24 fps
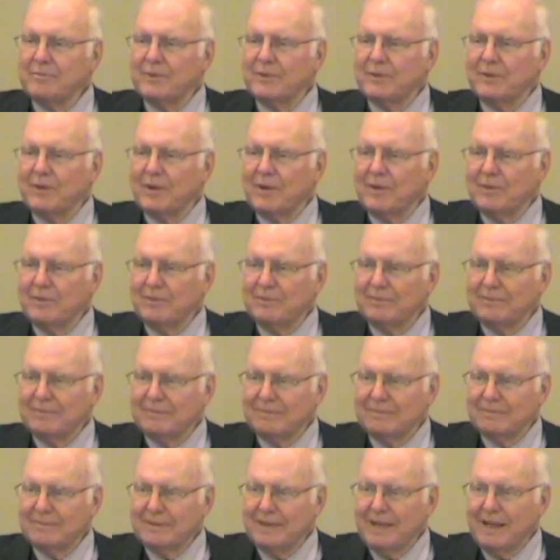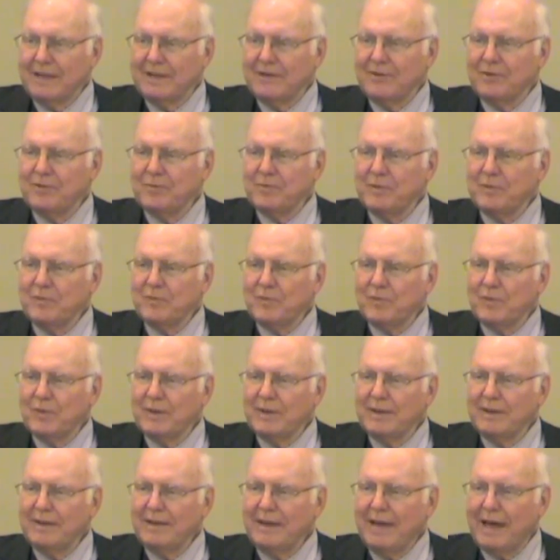Bureau 10 years
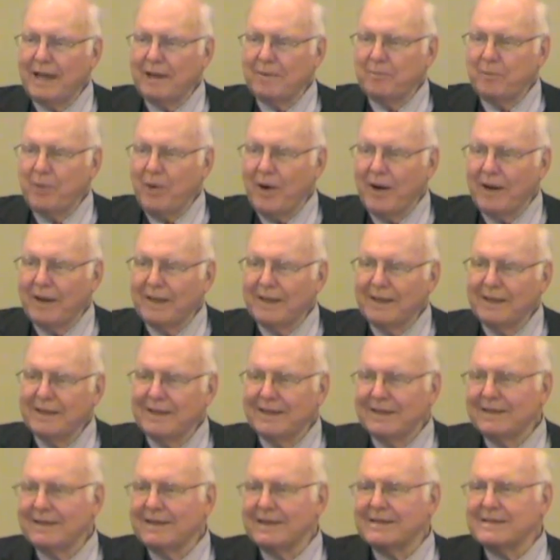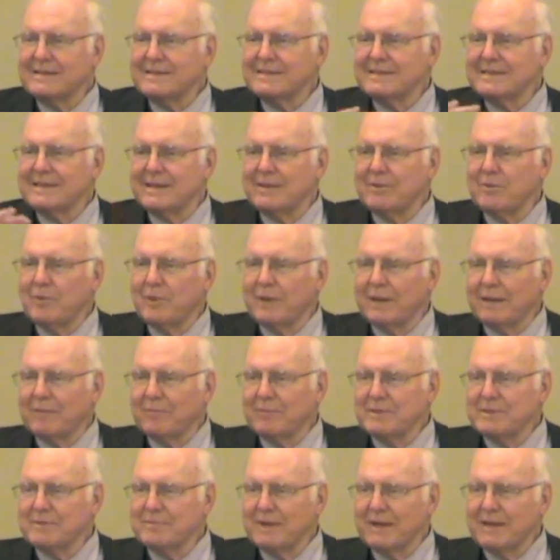before had a party. Not a single one of them
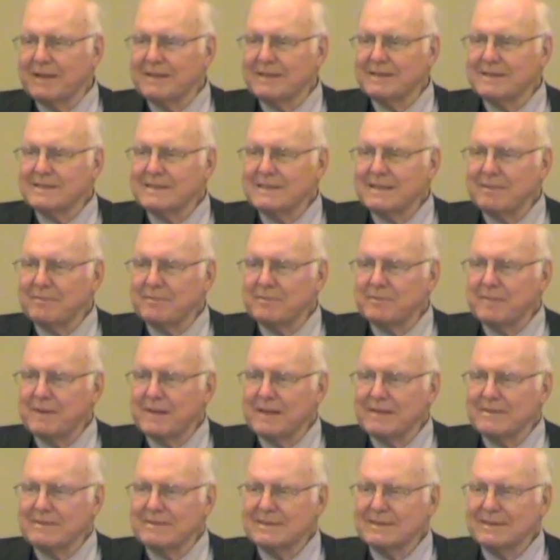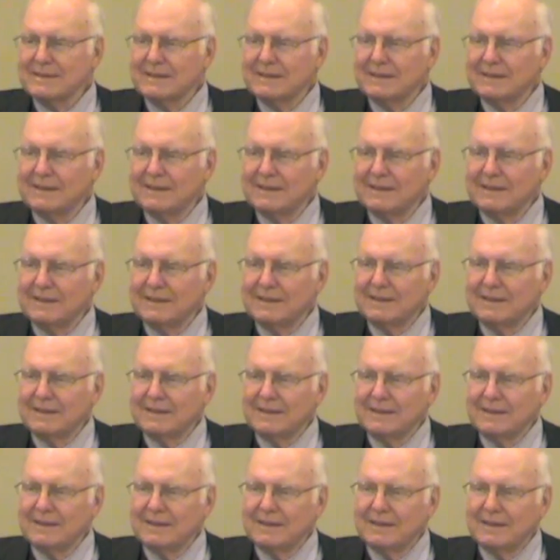was married to the same spouse.
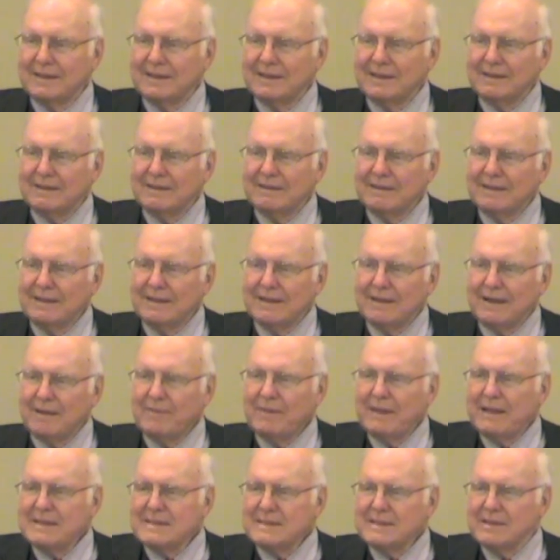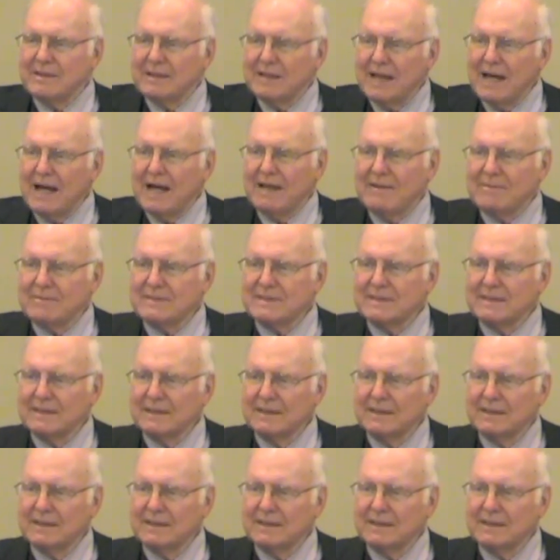I mean, that's their lives.